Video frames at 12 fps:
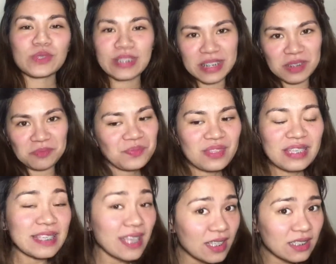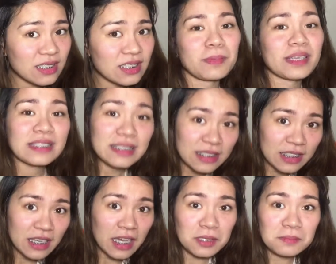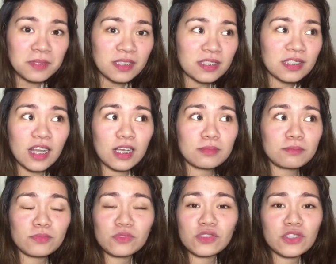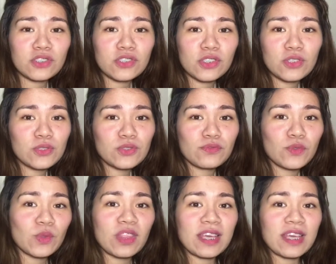routine. Yes, by easy I mean I'm just gonna use few